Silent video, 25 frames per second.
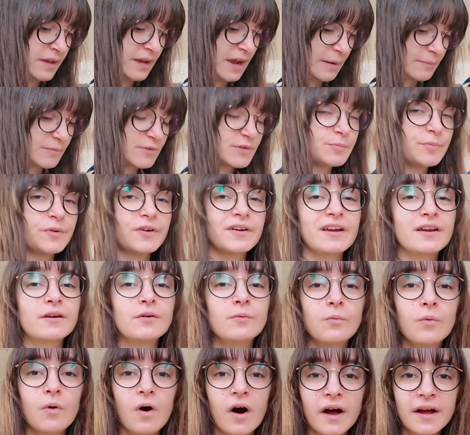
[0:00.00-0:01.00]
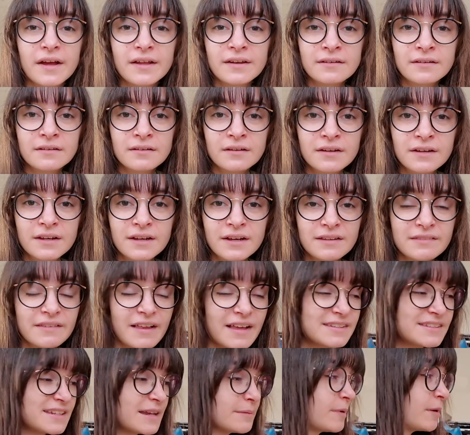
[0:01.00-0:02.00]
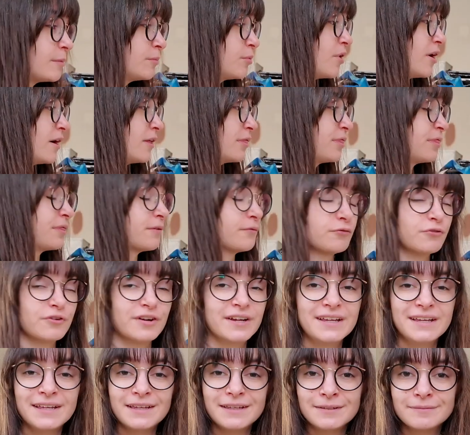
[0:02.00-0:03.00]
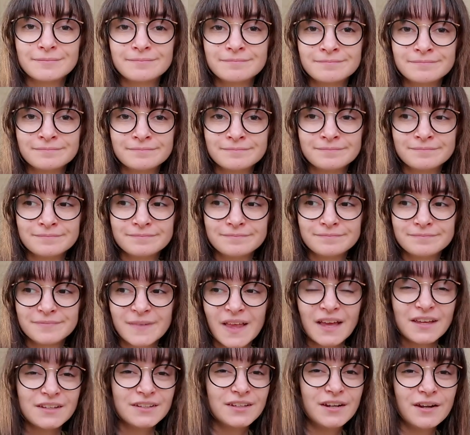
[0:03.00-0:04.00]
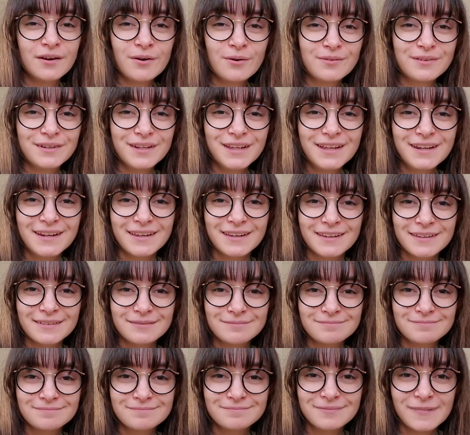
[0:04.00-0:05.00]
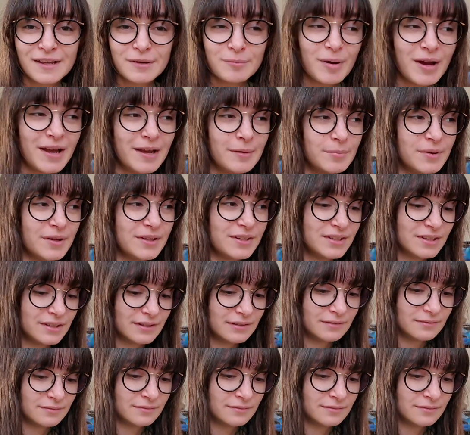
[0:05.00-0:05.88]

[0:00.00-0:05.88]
I'm just bringing one. Last time I brought 3. You don't need it, in my opinion.